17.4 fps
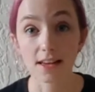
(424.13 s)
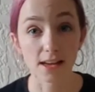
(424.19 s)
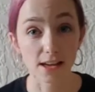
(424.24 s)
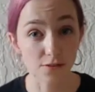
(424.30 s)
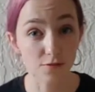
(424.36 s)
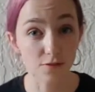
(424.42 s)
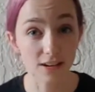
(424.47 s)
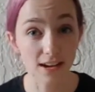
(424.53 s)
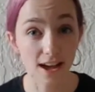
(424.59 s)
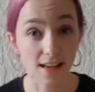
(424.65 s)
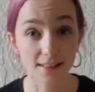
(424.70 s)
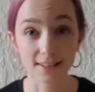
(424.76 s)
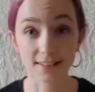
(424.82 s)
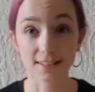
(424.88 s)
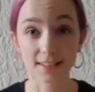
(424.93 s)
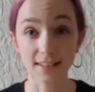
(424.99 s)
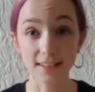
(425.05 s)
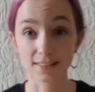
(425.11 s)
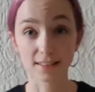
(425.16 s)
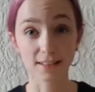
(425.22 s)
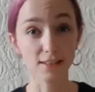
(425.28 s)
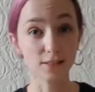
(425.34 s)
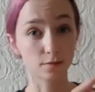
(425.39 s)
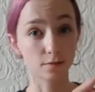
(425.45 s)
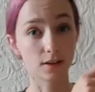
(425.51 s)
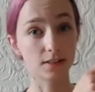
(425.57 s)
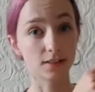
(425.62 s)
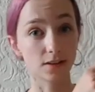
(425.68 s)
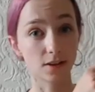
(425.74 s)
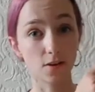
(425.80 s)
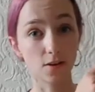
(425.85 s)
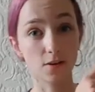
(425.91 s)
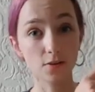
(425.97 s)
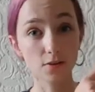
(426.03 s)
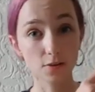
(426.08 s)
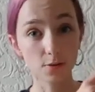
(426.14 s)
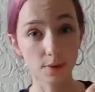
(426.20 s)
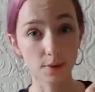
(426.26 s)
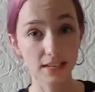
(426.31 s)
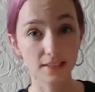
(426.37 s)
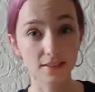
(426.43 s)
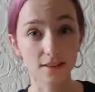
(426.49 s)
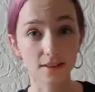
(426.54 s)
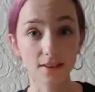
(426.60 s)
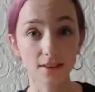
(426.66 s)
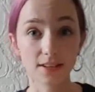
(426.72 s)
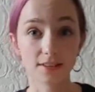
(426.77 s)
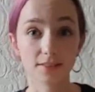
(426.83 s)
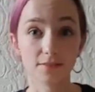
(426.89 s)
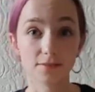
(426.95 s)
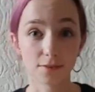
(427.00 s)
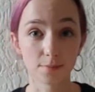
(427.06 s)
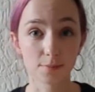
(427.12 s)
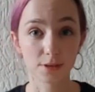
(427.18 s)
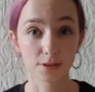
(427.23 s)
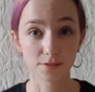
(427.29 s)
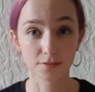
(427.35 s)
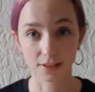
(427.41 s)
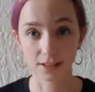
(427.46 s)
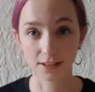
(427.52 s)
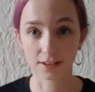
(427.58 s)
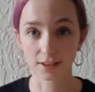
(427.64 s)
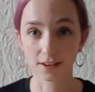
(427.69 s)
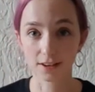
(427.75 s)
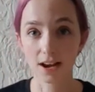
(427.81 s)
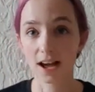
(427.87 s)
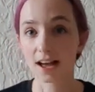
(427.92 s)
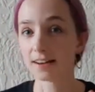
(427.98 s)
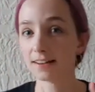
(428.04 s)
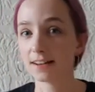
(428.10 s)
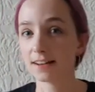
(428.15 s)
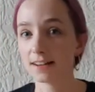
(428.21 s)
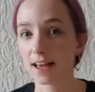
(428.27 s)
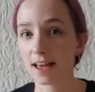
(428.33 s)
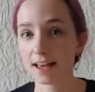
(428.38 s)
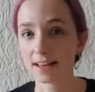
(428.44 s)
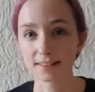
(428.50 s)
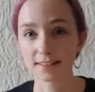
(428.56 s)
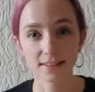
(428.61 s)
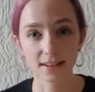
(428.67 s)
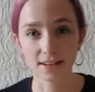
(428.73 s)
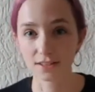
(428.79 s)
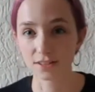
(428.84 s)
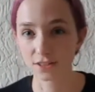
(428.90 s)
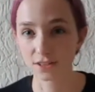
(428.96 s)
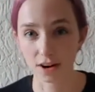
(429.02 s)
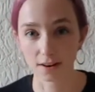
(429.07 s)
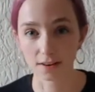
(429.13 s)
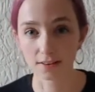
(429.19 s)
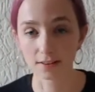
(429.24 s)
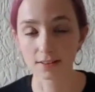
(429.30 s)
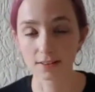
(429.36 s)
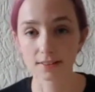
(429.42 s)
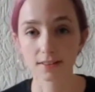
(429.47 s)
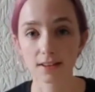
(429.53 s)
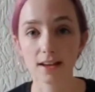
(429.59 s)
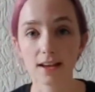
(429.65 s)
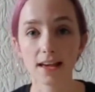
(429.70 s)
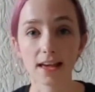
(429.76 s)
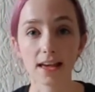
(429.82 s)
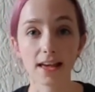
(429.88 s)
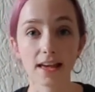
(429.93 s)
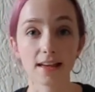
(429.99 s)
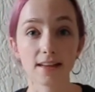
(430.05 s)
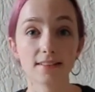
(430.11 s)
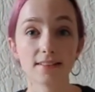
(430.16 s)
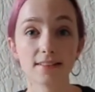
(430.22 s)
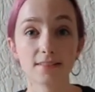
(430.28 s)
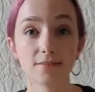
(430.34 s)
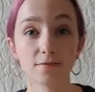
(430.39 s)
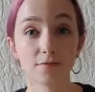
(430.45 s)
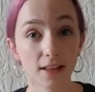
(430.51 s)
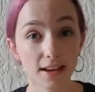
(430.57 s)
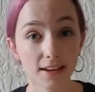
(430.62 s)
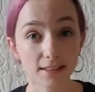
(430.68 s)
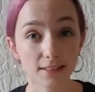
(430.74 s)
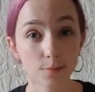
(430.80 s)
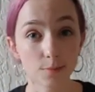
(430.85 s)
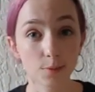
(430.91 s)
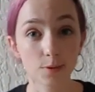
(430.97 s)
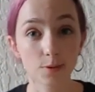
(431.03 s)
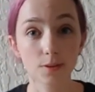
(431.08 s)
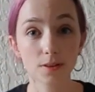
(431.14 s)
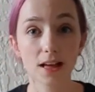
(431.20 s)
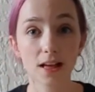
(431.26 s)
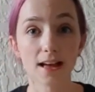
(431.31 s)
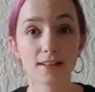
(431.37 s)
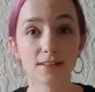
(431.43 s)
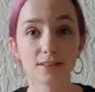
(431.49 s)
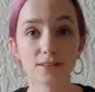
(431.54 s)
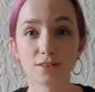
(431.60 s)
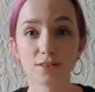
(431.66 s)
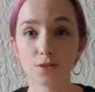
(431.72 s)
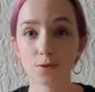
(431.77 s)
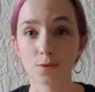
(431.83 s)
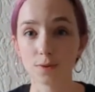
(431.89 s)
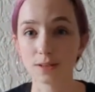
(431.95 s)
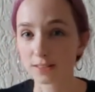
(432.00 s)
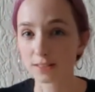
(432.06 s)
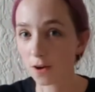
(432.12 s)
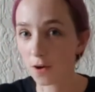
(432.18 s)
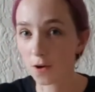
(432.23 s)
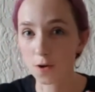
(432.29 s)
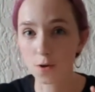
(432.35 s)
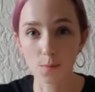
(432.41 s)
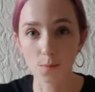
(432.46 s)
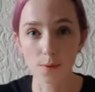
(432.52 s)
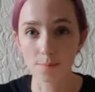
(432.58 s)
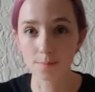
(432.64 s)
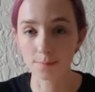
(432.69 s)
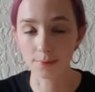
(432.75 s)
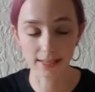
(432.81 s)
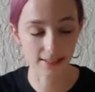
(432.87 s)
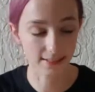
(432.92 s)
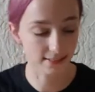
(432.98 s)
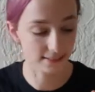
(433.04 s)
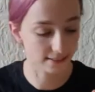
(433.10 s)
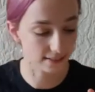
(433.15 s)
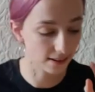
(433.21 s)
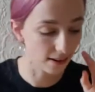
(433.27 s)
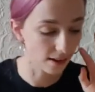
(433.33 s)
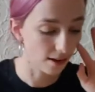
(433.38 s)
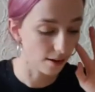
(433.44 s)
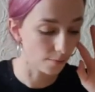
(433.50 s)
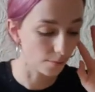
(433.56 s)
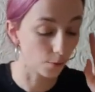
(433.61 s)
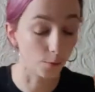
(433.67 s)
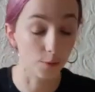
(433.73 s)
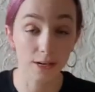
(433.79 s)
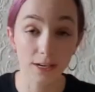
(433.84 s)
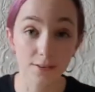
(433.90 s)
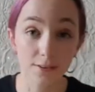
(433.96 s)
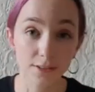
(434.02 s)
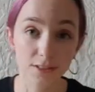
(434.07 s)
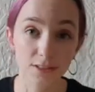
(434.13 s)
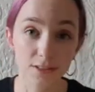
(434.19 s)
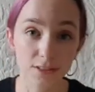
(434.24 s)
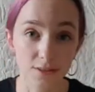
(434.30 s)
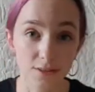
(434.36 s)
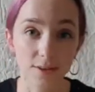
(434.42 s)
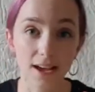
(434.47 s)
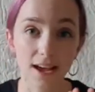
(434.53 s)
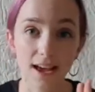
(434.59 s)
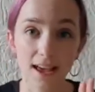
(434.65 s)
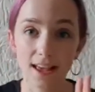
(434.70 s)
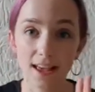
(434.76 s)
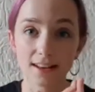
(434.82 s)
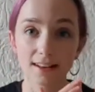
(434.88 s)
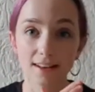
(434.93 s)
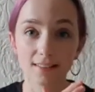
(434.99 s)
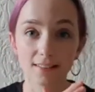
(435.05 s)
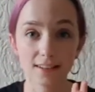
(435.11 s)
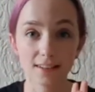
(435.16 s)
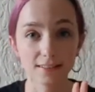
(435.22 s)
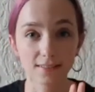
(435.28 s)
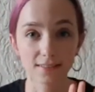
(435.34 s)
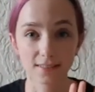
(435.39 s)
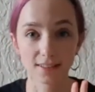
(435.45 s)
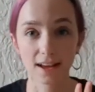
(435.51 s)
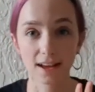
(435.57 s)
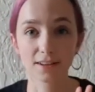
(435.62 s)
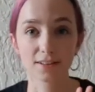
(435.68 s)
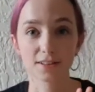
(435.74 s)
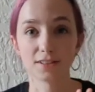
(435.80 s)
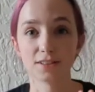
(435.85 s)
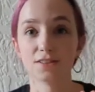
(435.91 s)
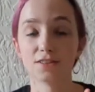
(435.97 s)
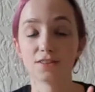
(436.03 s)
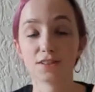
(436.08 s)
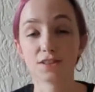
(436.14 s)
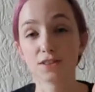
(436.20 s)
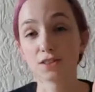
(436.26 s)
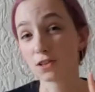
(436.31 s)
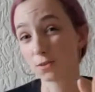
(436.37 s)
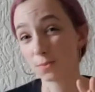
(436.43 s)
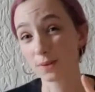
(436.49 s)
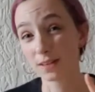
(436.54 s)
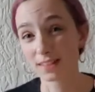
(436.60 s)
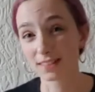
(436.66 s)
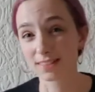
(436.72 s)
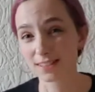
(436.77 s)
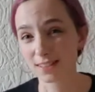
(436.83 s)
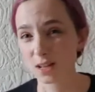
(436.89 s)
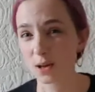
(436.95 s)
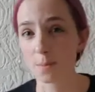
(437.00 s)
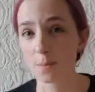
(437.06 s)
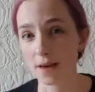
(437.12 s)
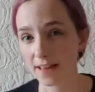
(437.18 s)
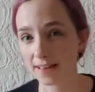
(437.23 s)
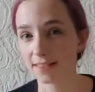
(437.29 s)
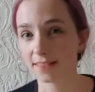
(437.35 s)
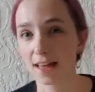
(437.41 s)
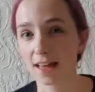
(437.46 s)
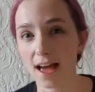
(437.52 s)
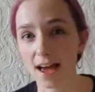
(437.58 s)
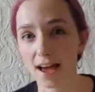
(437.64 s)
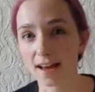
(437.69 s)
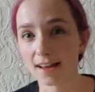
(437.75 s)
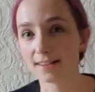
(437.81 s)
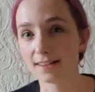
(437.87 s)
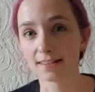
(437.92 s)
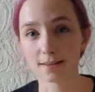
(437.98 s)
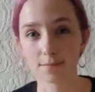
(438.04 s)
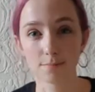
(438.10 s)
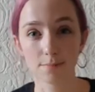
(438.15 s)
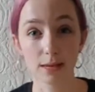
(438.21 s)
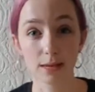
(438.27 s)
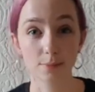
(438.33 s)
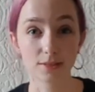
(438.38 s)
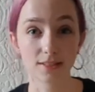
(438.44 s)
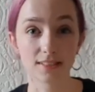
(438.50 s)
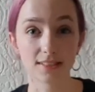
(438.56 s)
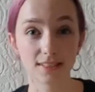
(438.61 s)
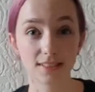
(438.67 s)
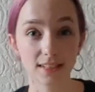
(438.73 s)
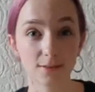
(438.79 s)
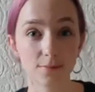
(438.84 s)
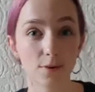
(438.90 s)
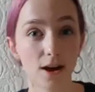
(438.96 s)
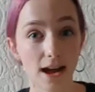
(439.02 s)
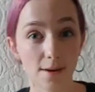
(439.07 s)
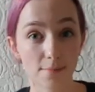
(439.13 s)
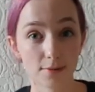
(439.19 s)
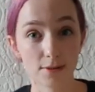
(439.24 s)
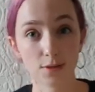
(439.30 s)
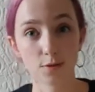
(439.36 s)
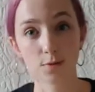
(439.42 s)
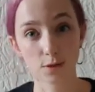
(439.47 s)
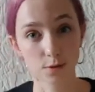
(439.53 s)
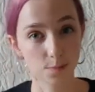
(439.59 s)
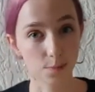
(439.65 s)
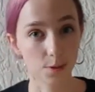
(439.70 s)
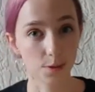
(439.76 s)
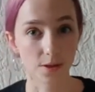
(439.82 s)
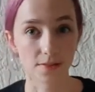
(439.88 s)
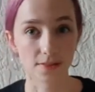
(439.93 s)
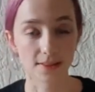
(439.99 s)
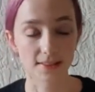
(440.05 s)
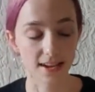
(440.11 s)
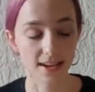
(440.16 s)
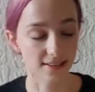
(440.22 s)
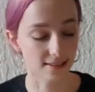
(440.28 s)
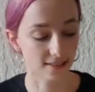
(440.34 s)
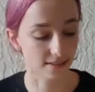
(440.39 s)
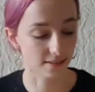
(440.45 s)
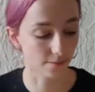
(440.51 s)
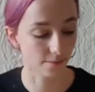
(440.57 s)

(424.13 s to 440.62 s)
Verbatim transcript: In reality, this runs all the way down from your finger and isn't in chunks. It's flexible and so it's all one piece. But we're going to do it in little sections just so that we can still bend the hand and be able to see what happens when you pull on the tendon.